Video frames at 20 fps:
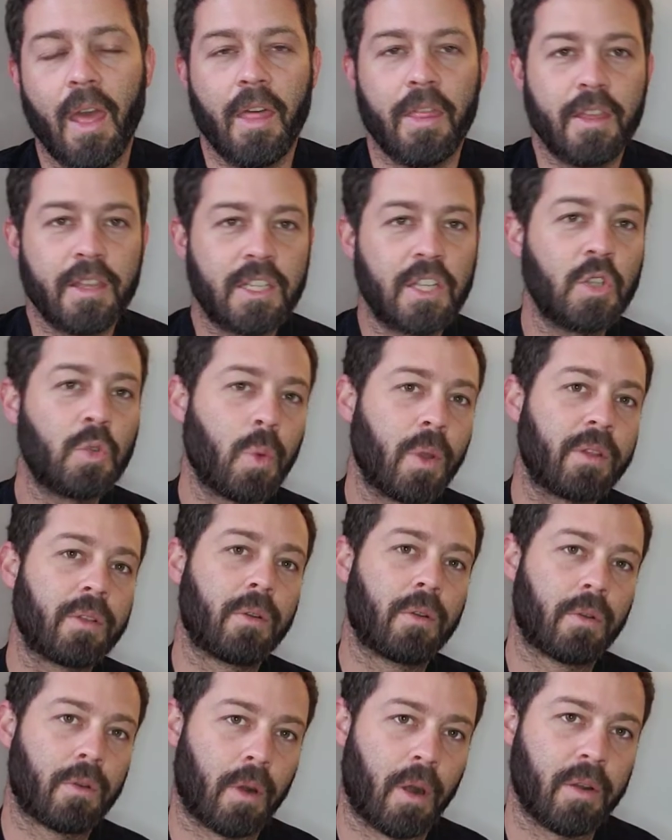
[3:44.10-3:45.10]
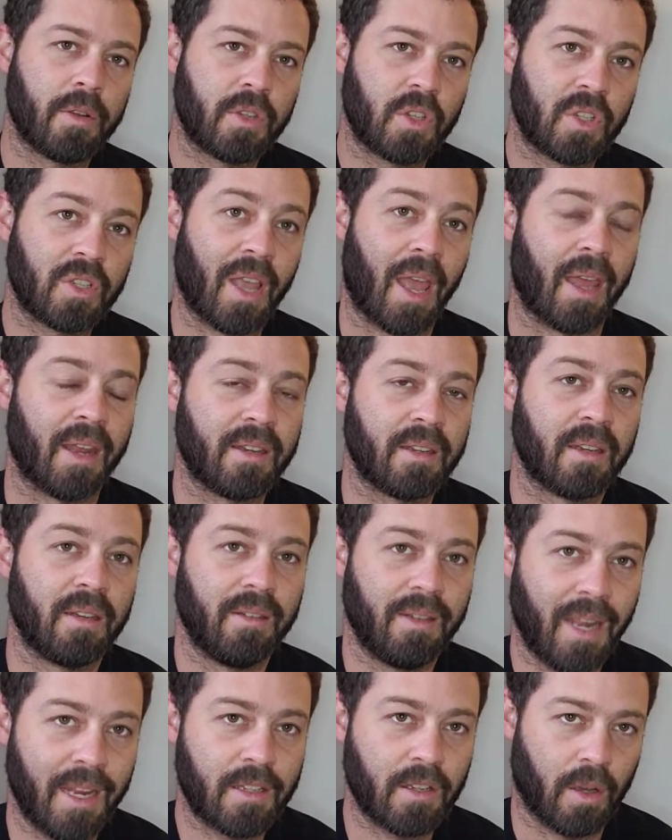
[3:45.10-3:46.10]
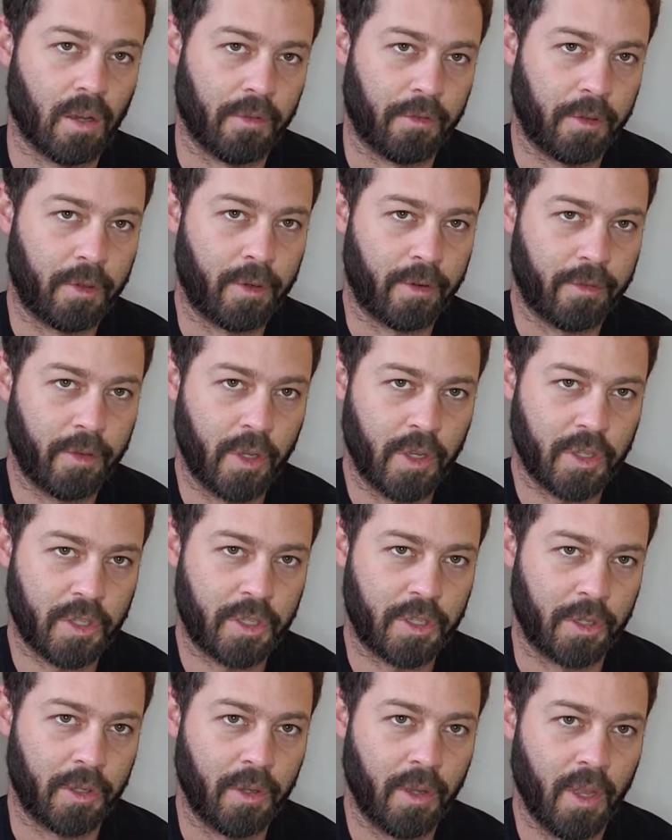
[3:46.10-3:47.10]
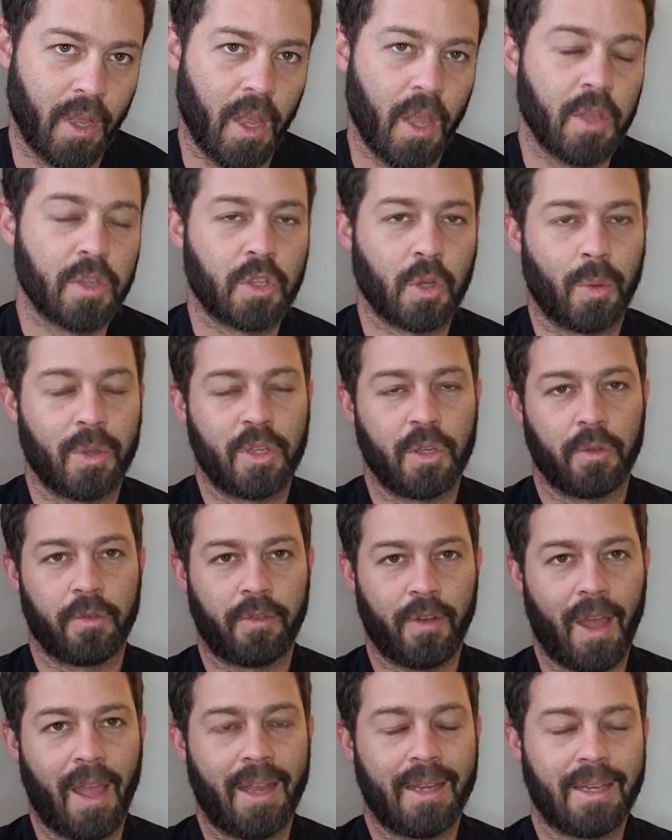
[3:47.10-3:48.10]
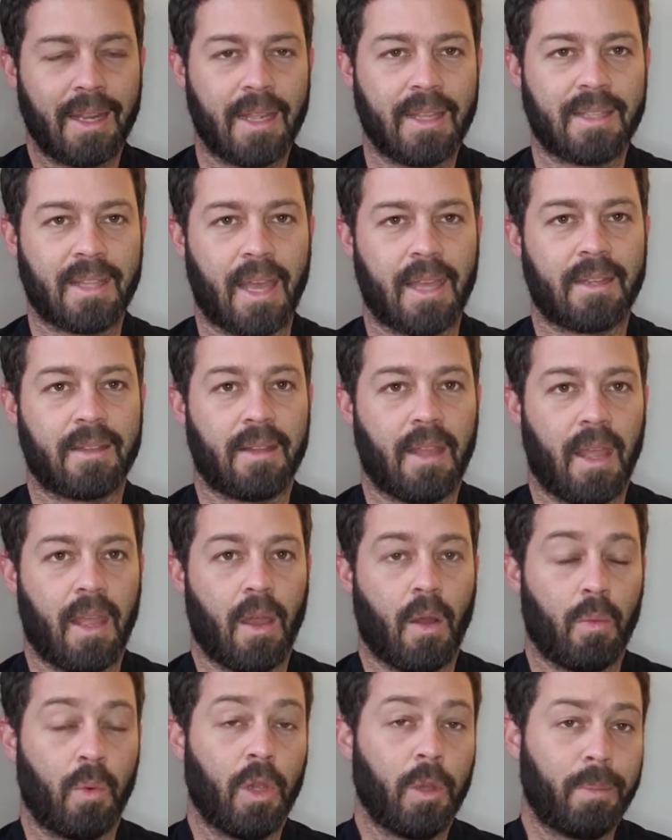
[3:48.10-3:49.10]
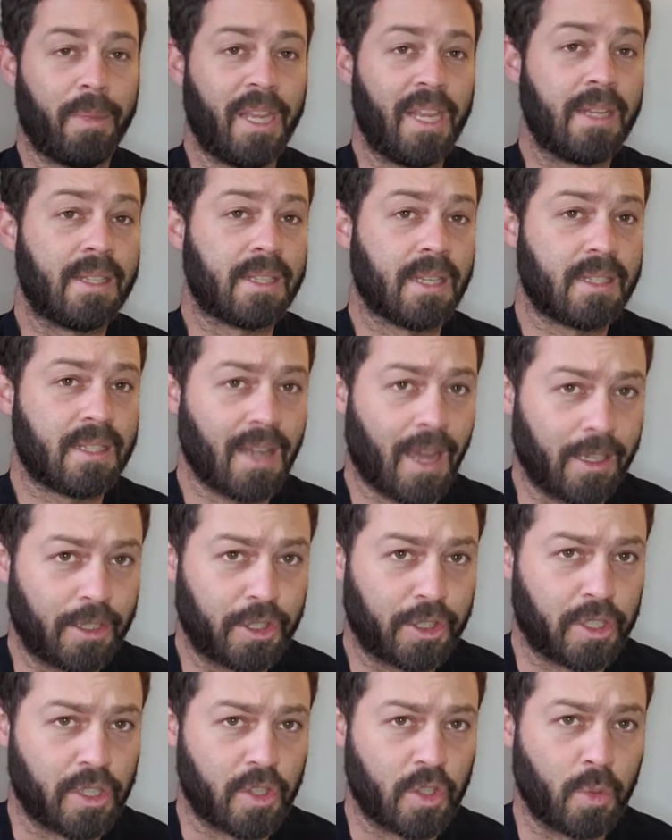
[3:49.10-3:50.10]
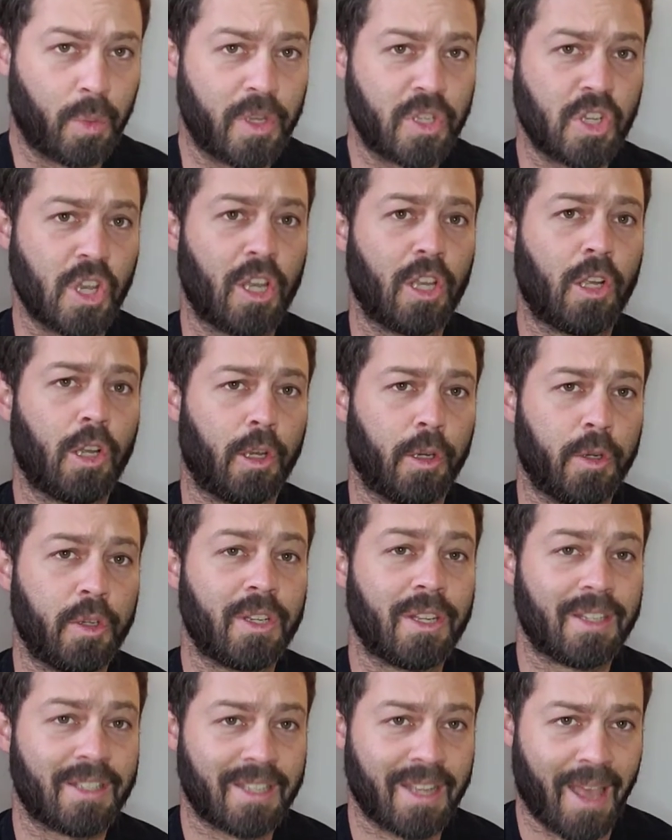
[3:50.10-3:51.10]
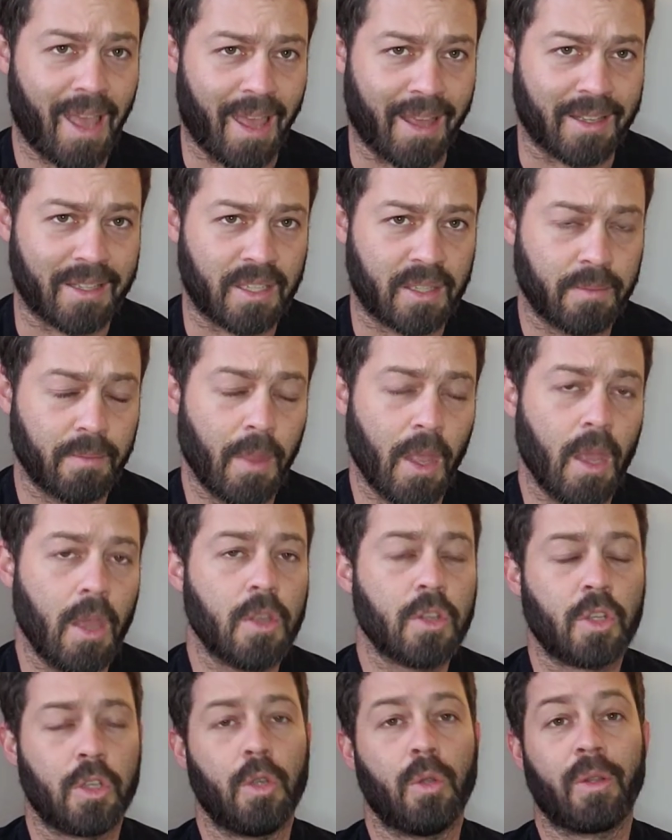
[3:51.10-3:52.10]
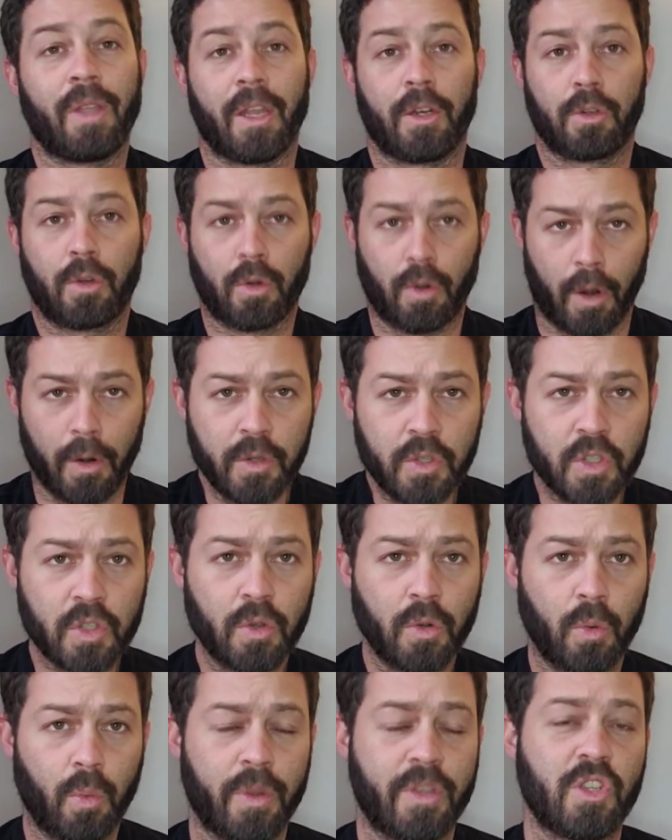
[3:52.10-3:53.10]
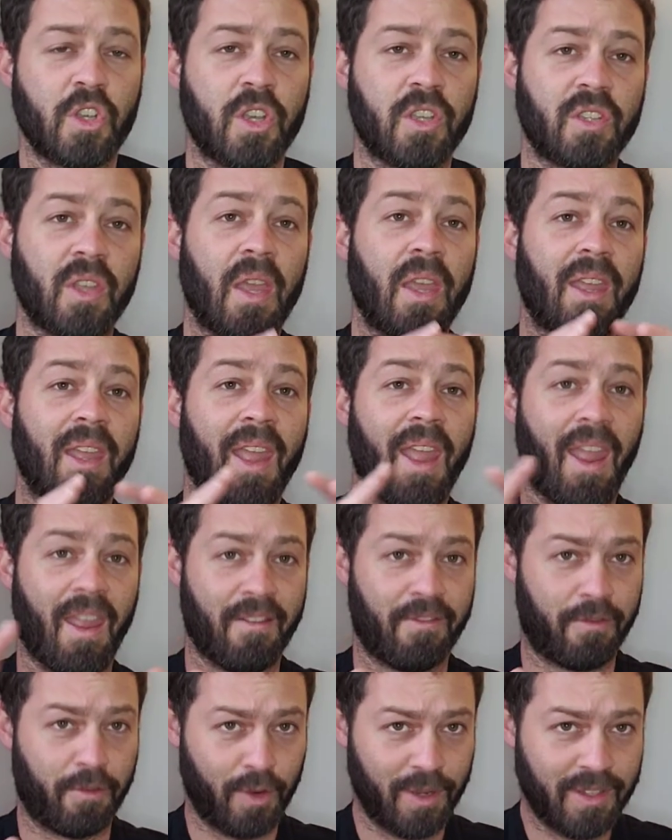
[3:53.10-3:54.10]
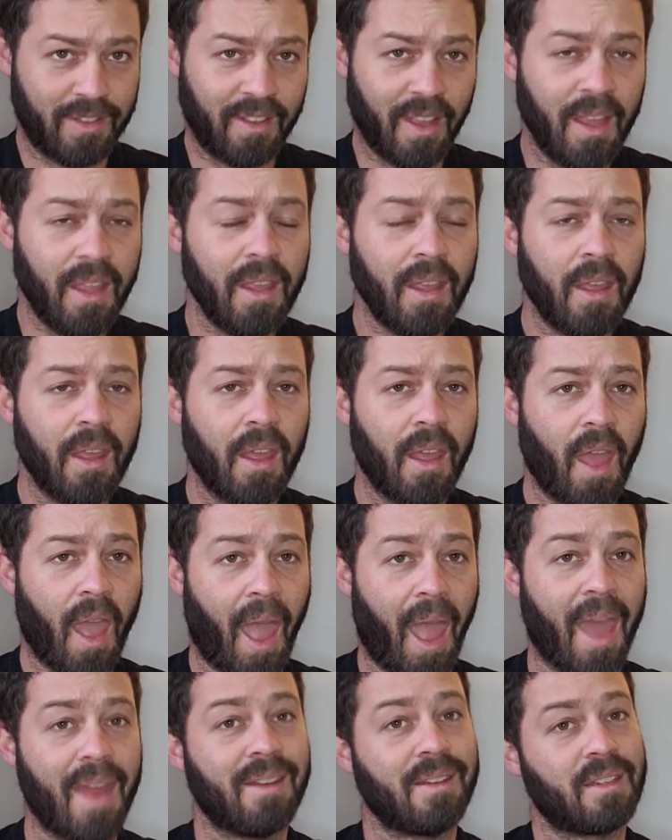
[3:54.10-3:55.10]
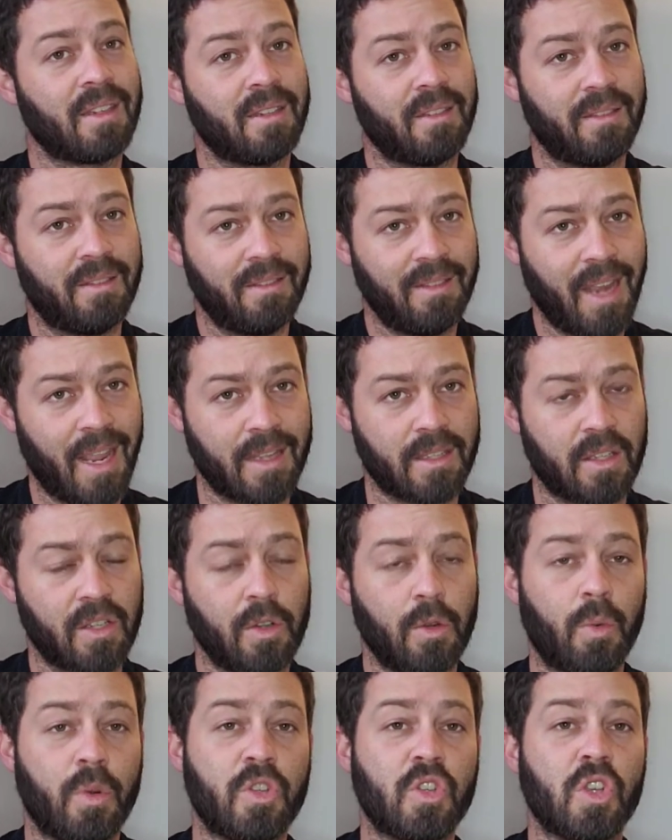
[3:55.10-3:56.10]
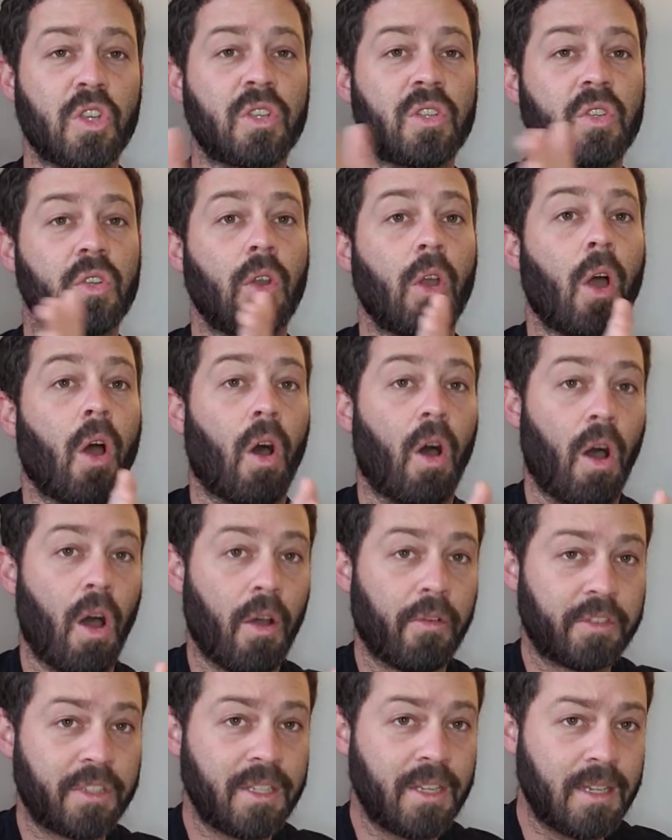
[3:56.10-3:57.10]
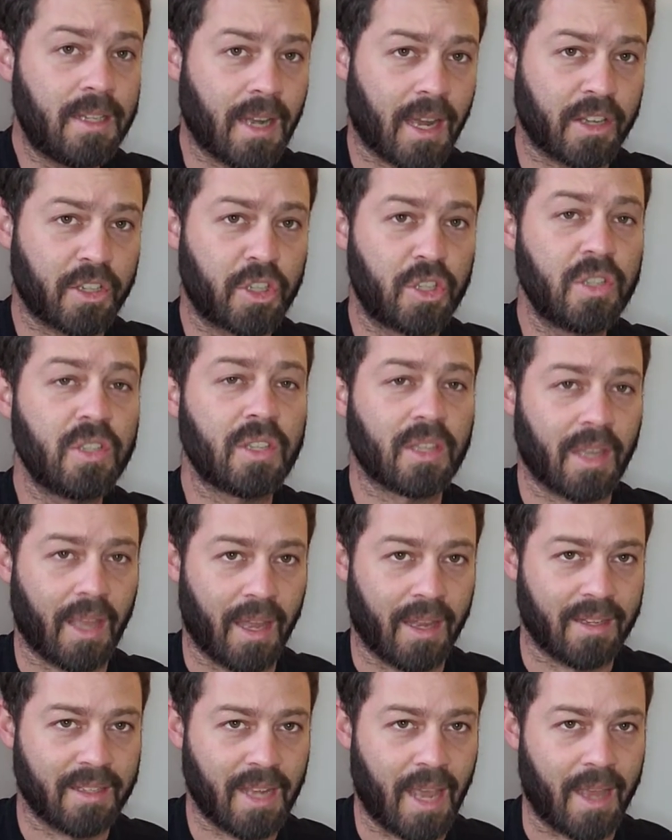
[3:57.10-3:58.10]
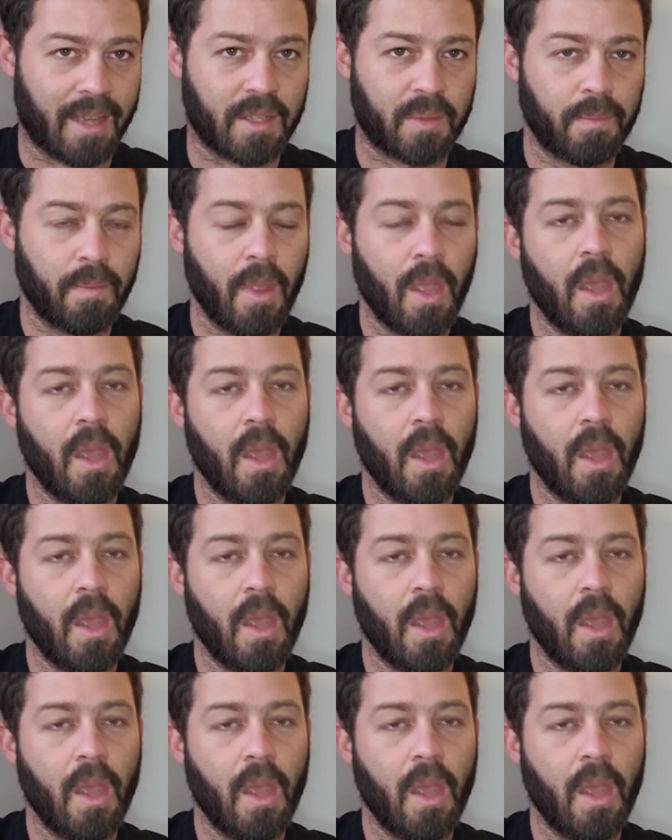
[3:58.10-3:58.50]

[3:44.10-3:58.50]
This is what gross and net often refers to. So what you'll find is that there will be deductions, which include tax. So you'll get gross, which is everything, and net, which is after deductions and tax.